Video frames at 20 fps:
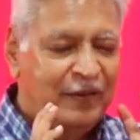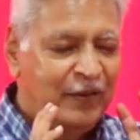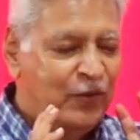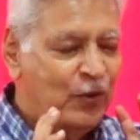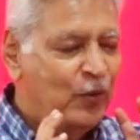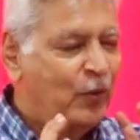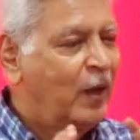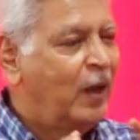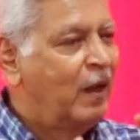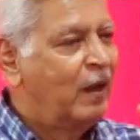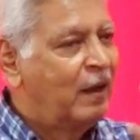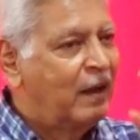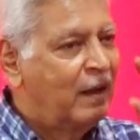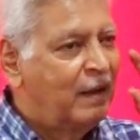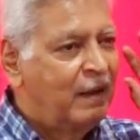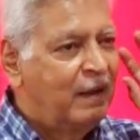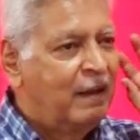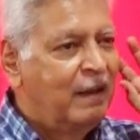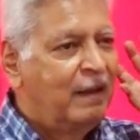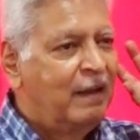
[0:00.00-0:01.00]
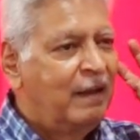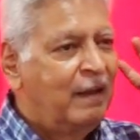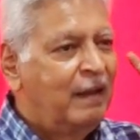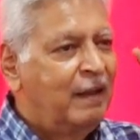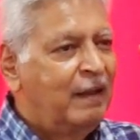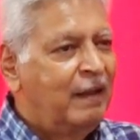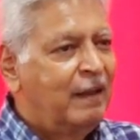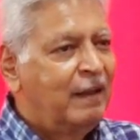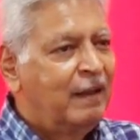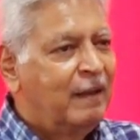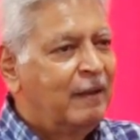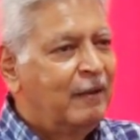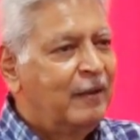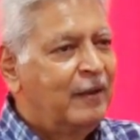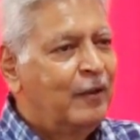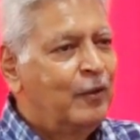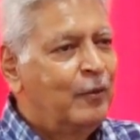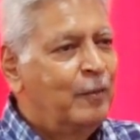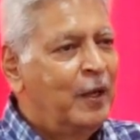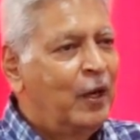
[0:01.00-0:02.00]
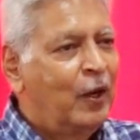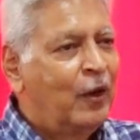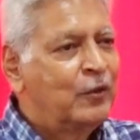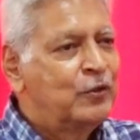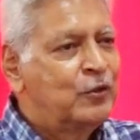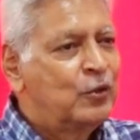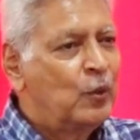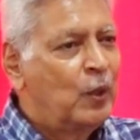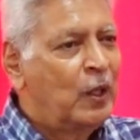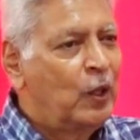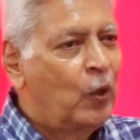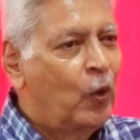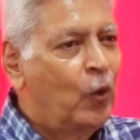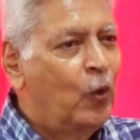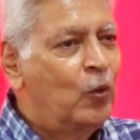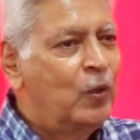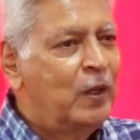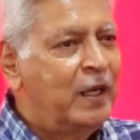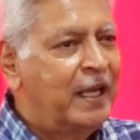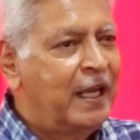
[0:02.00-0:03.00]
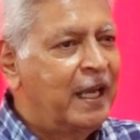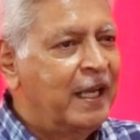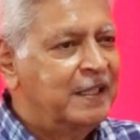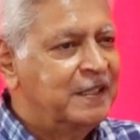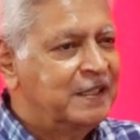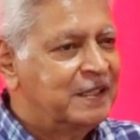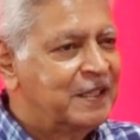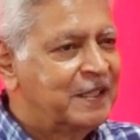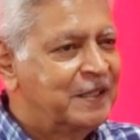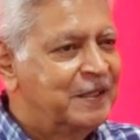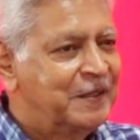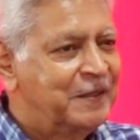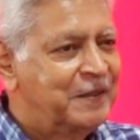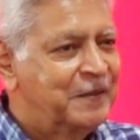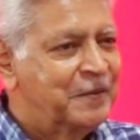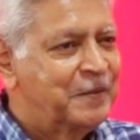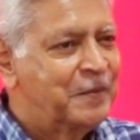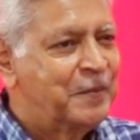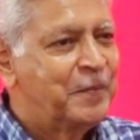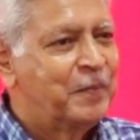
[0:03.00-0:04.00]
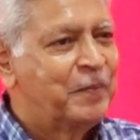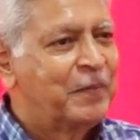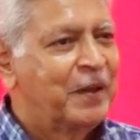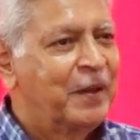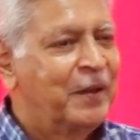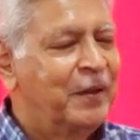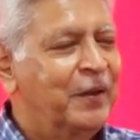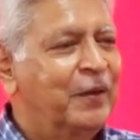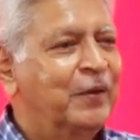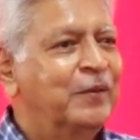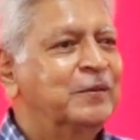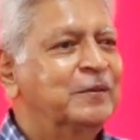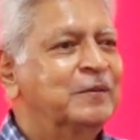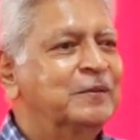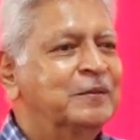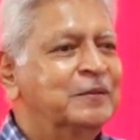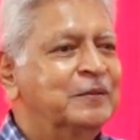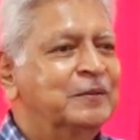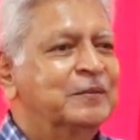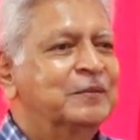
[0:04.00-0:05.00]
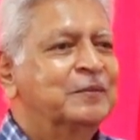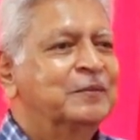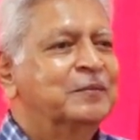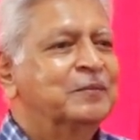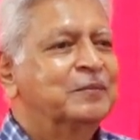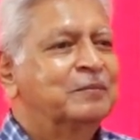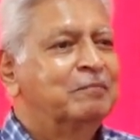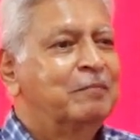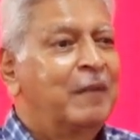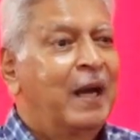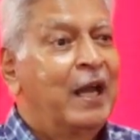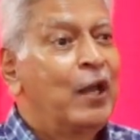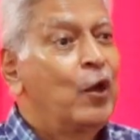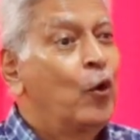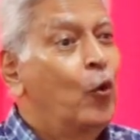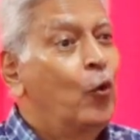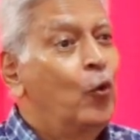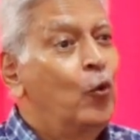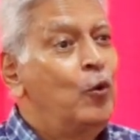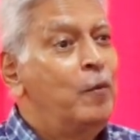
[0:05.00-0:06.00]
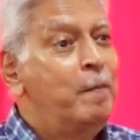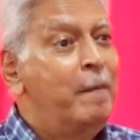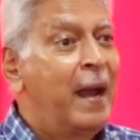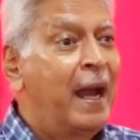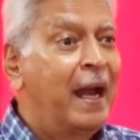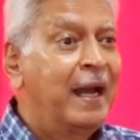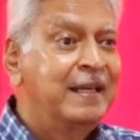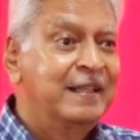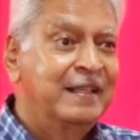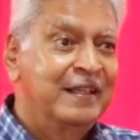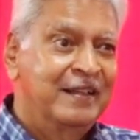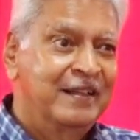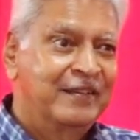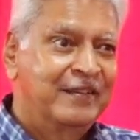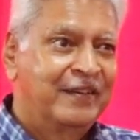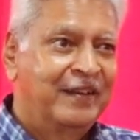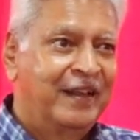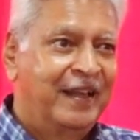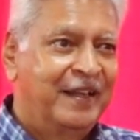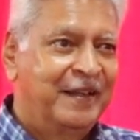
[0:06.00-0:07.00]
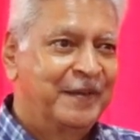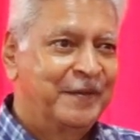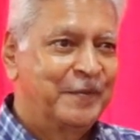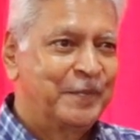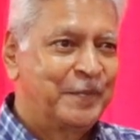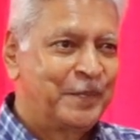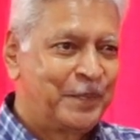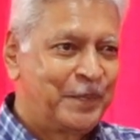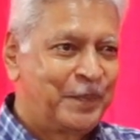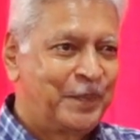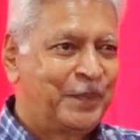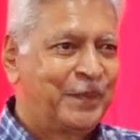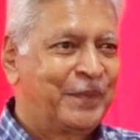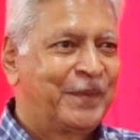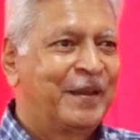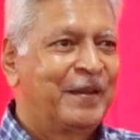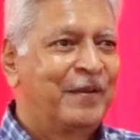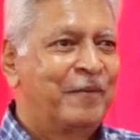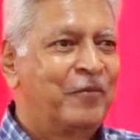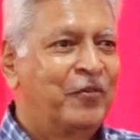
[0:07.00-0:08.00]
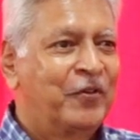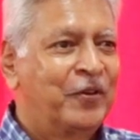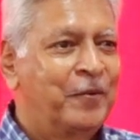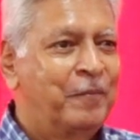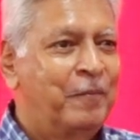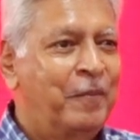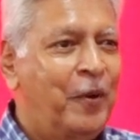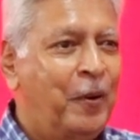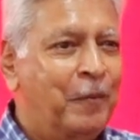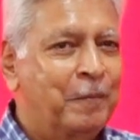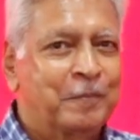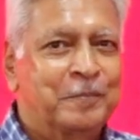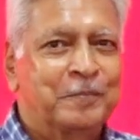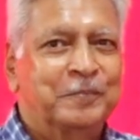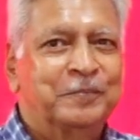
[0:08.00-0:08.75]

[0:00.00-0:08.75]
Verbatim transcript: you are, you belong to an old age. You know, my old man, they will say, for a Paul.